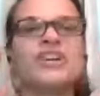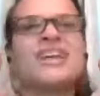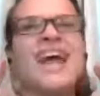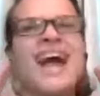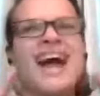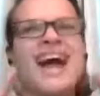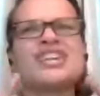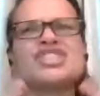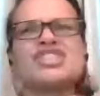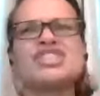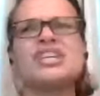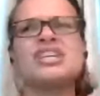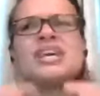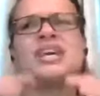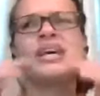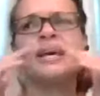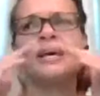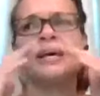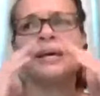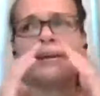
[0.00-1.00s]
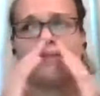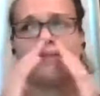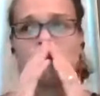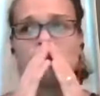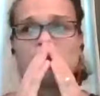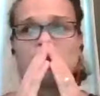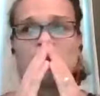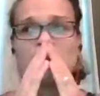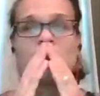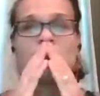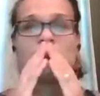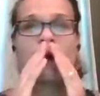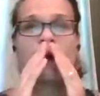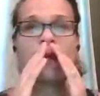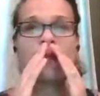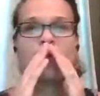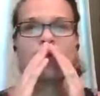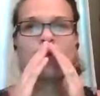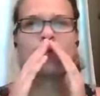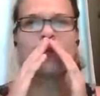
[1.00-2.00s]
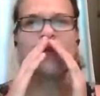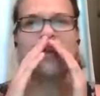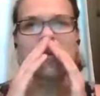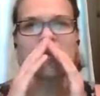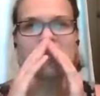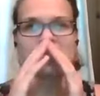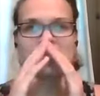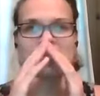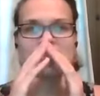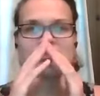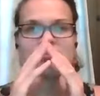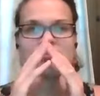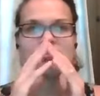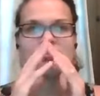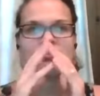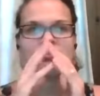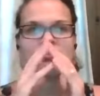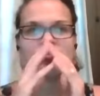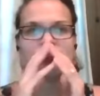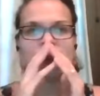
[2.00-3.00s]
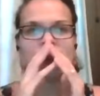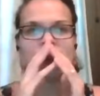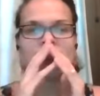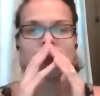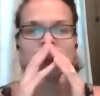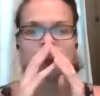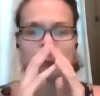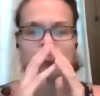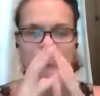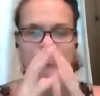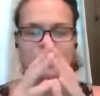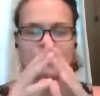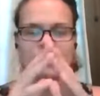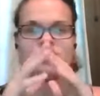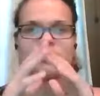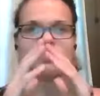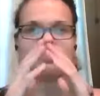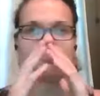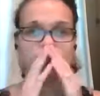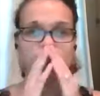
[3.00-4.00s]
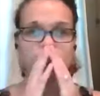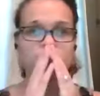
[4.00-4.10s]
And actually, some of my biggest inspirations,